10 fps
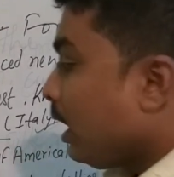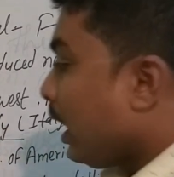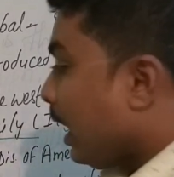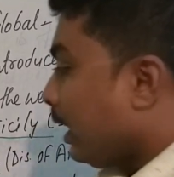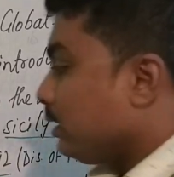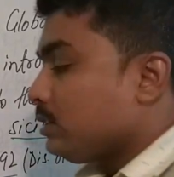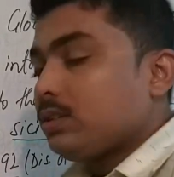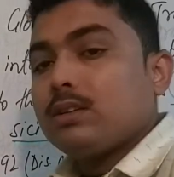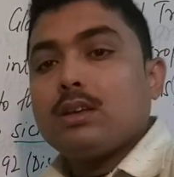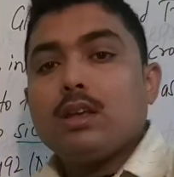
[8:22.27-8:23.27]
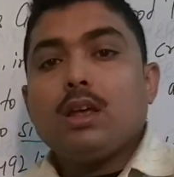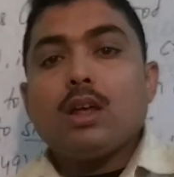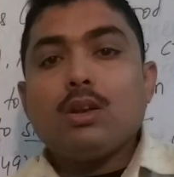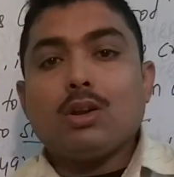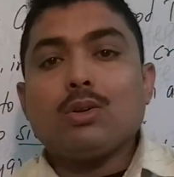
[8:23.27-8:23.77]
and
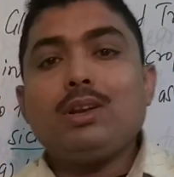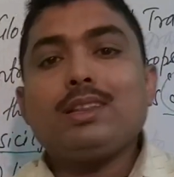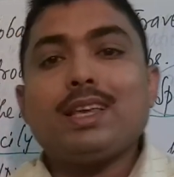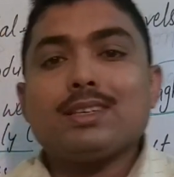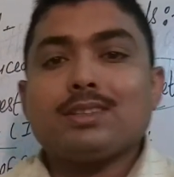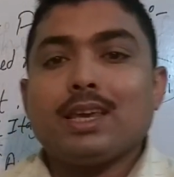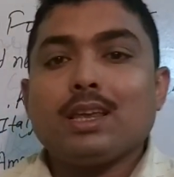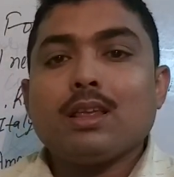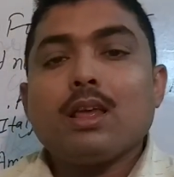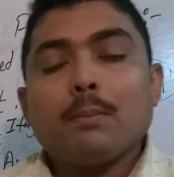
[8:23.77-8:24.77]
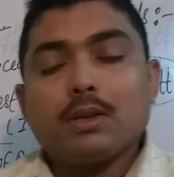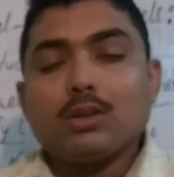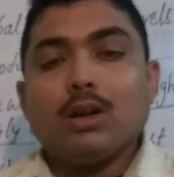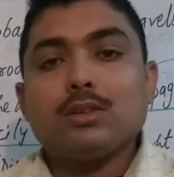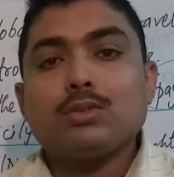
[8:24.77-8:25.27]
not only these things but
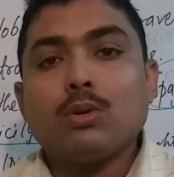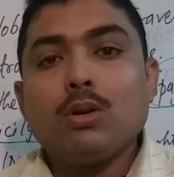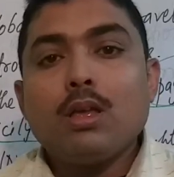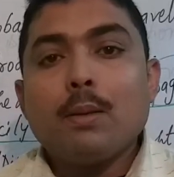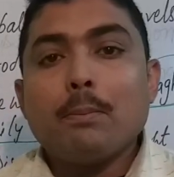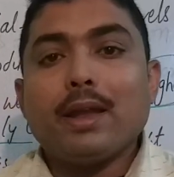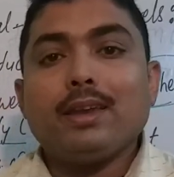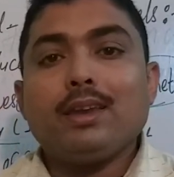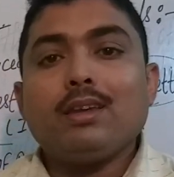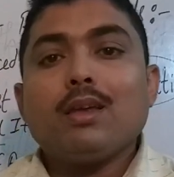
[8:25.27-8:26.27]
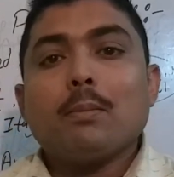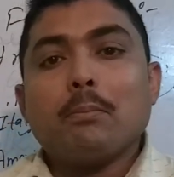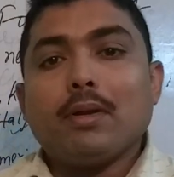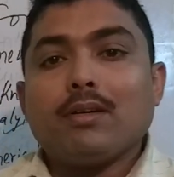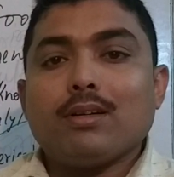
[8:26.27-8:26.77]
also many
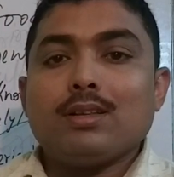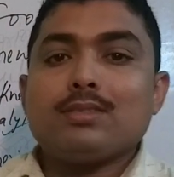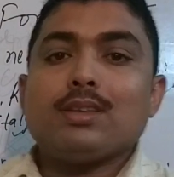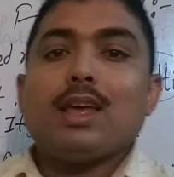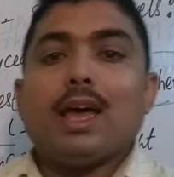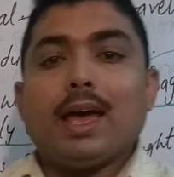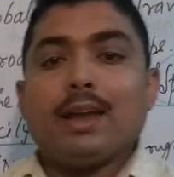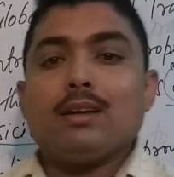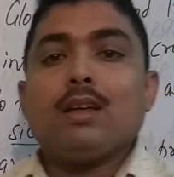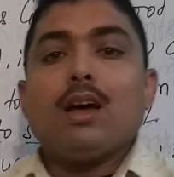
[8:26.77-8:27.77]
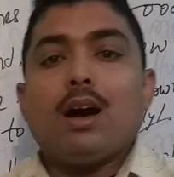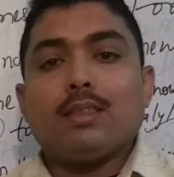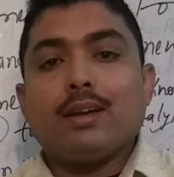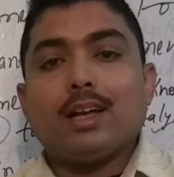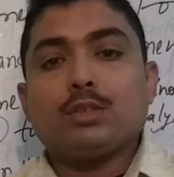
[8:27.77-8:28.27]
minerals and
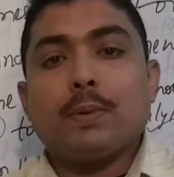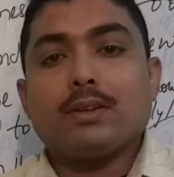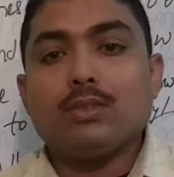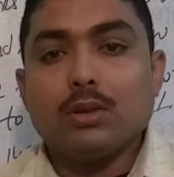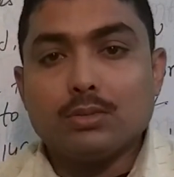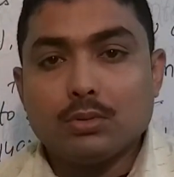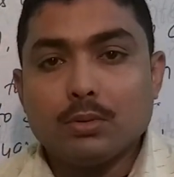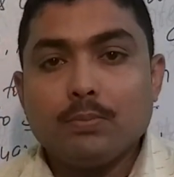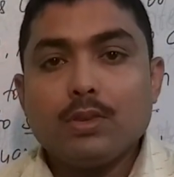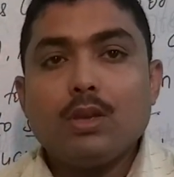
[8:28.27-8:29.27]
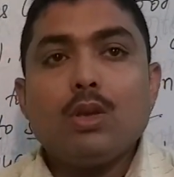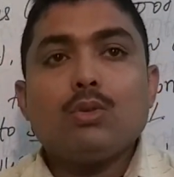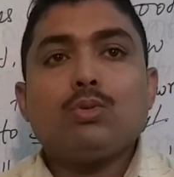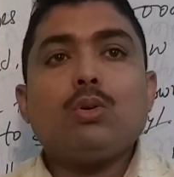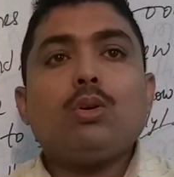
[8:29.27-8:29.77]
other aspects also.
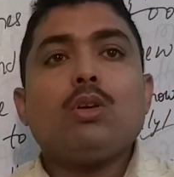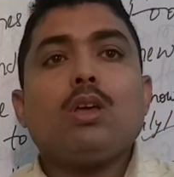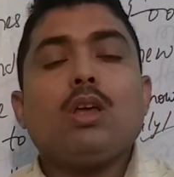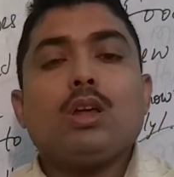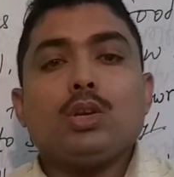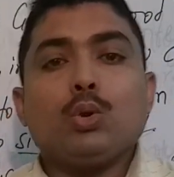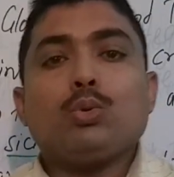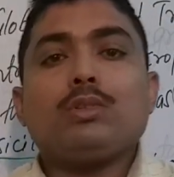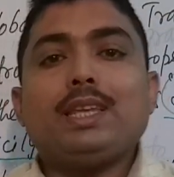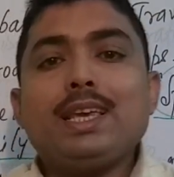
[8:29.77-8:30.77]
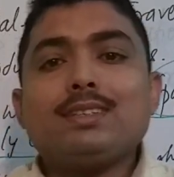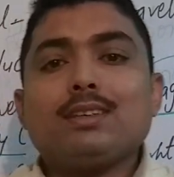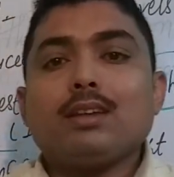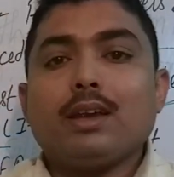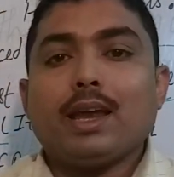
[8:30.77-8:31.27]
So due to
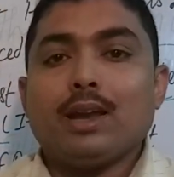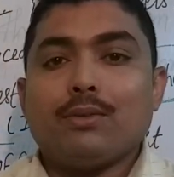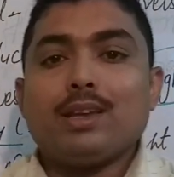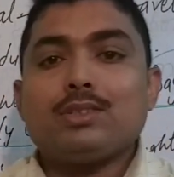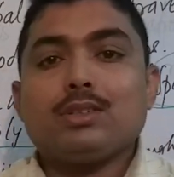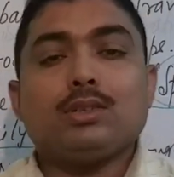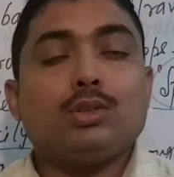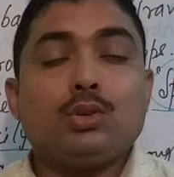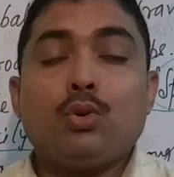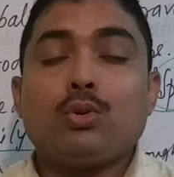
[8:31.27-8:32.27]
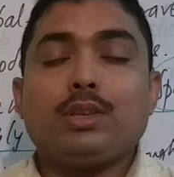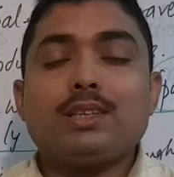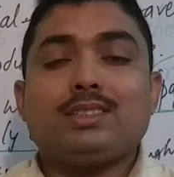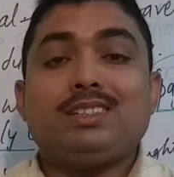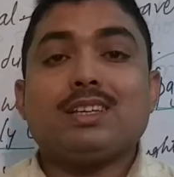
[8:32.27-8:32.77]
these inventions, due to
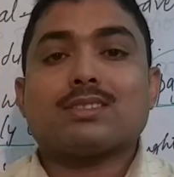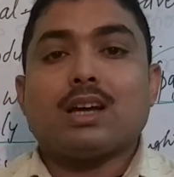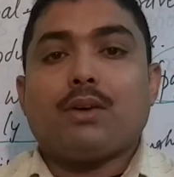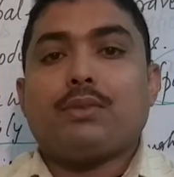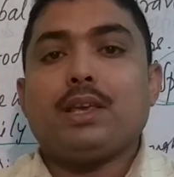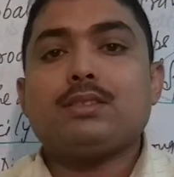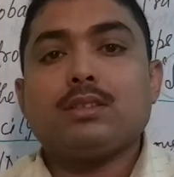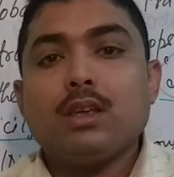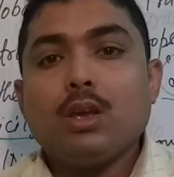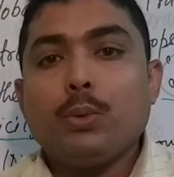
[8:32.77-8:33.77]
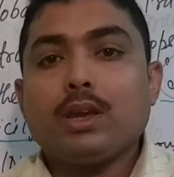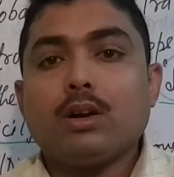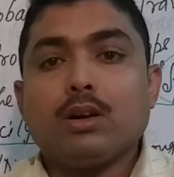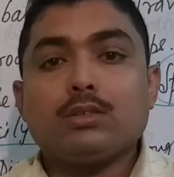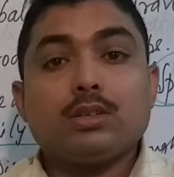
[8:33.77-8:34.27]
these discoveries, we
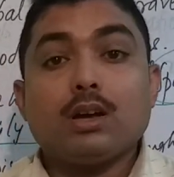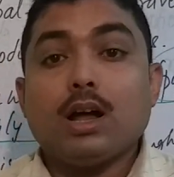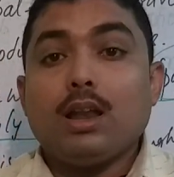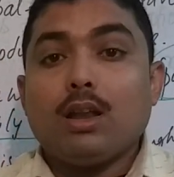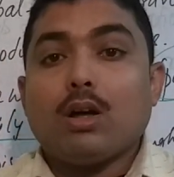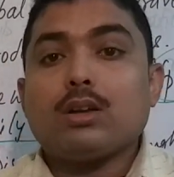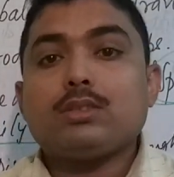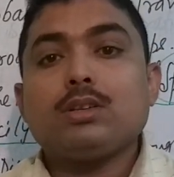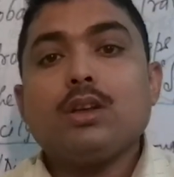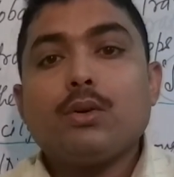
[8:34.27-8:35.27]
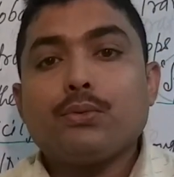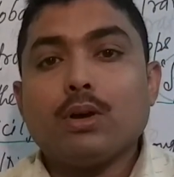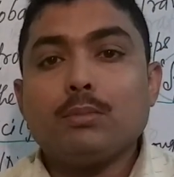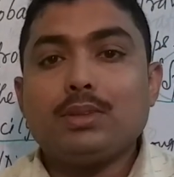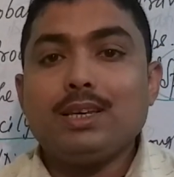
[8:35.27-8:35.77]
got a lot
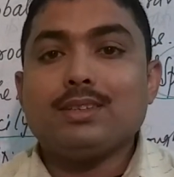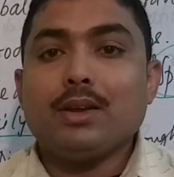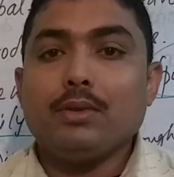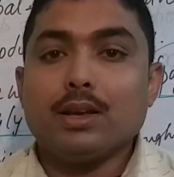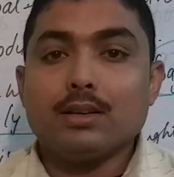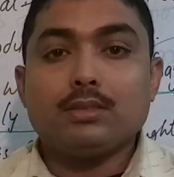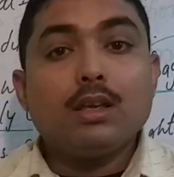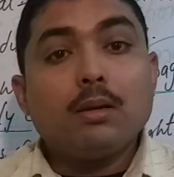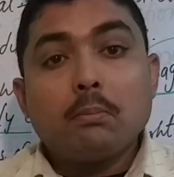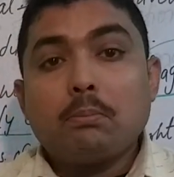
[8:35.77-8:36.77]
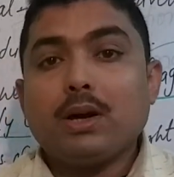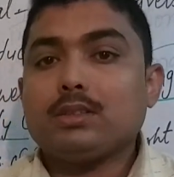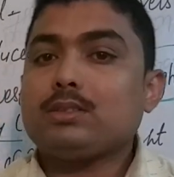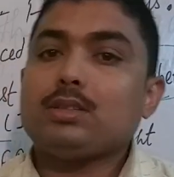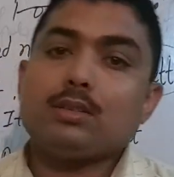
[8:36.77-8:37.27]
from these areas.
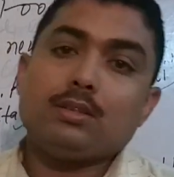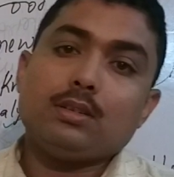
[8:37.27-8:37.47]
But